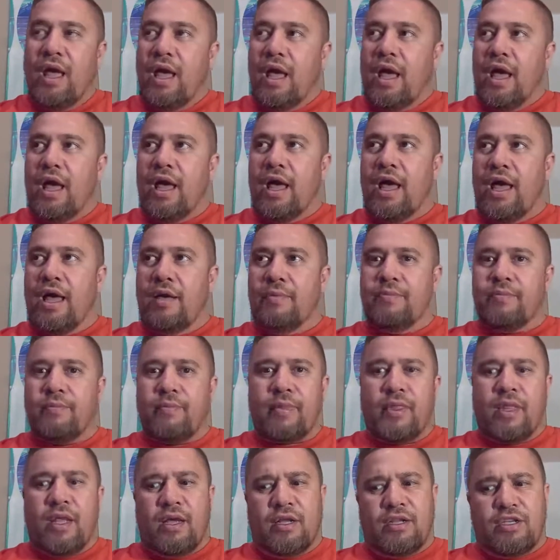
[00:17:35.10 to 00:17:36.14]
anō.
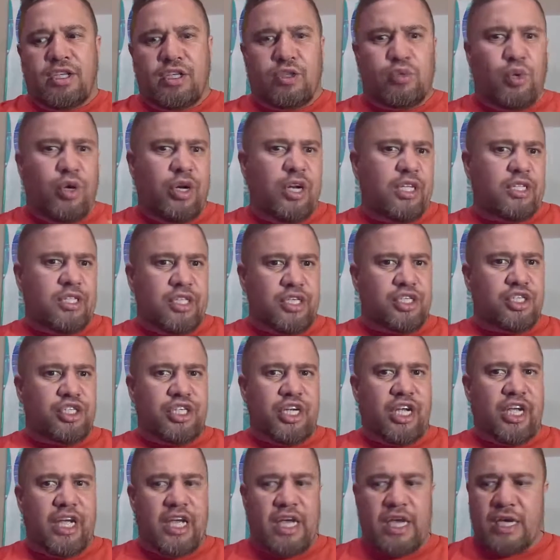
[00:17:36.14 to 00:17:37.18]
Just wanted to
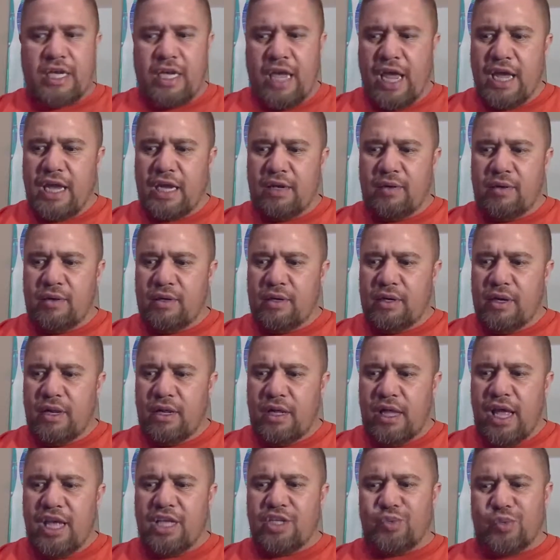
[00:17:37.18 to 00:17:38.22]
share, and
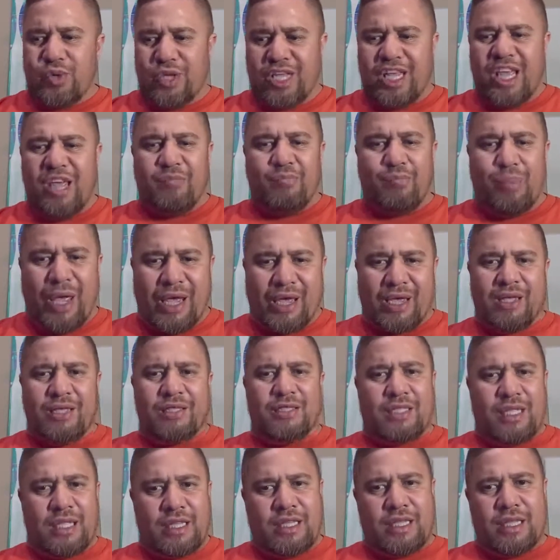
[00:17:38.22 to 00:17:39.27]
as we get back
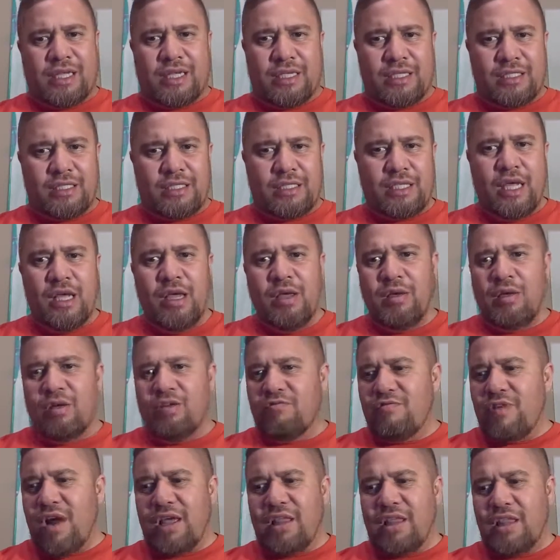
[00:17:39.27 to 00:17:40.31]
into things,
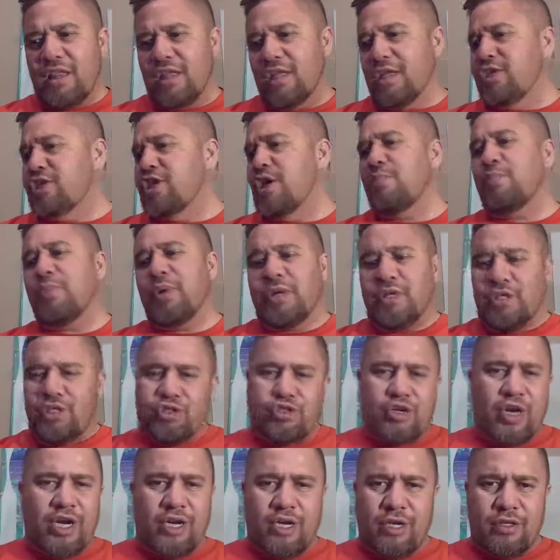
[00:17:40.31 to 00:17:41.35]
rather than jumping
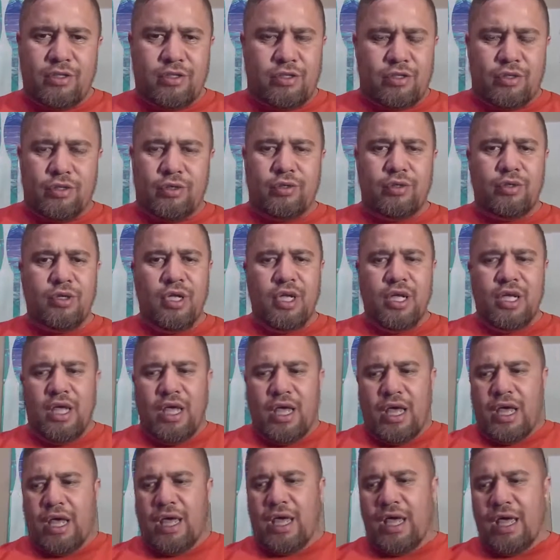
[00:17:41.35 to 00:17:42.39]
straight into
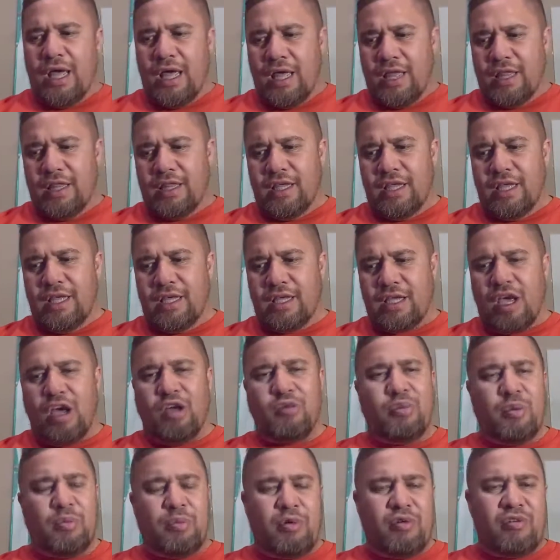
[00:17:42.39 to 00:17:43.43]
the
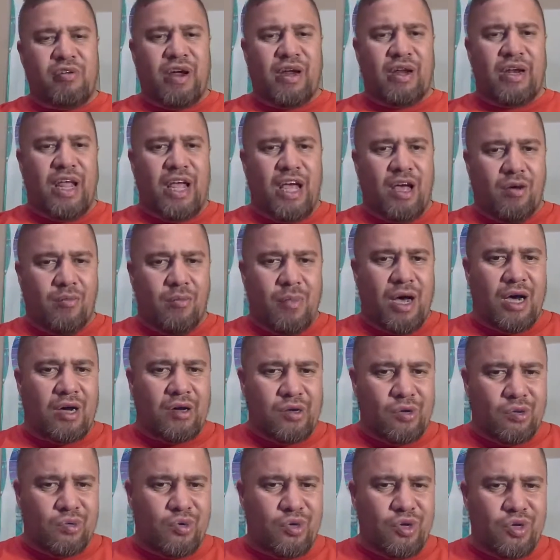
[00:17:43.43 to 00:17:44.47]
kaupapa around how Māori
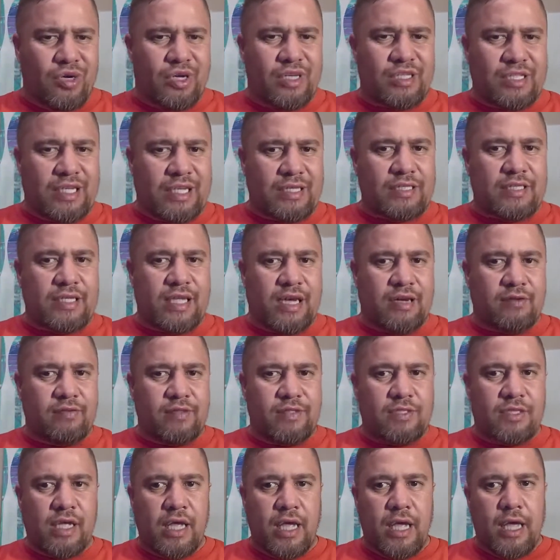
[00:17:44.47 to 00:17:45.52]
organise
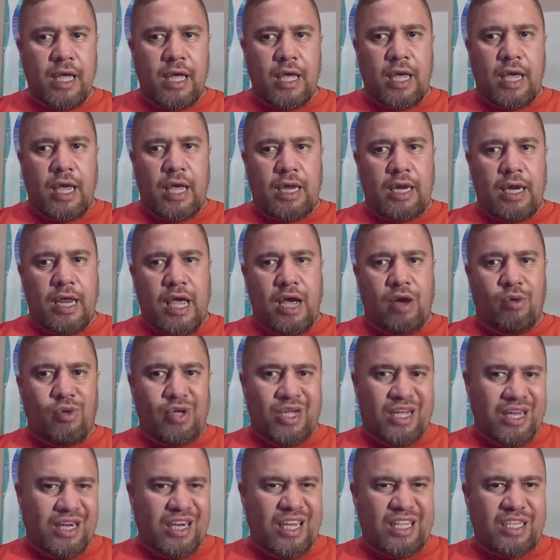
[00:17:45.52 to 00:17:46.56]
ourselves and how we
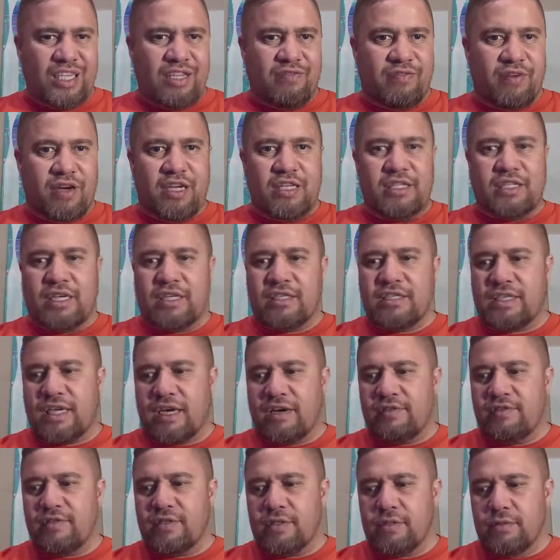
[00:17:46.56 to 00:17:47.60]
collectivise
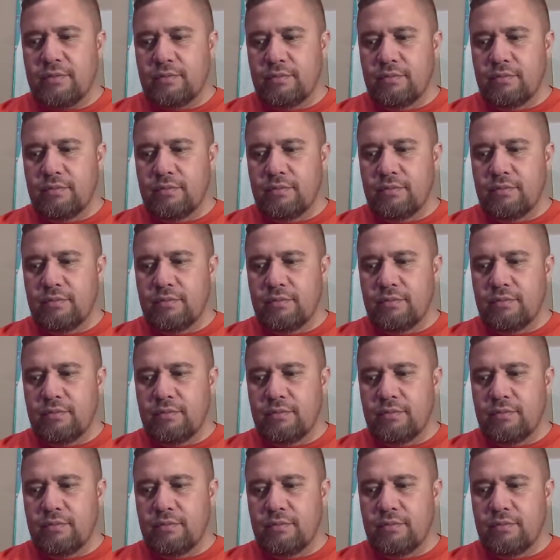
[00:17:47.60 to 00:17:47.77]
ourselves.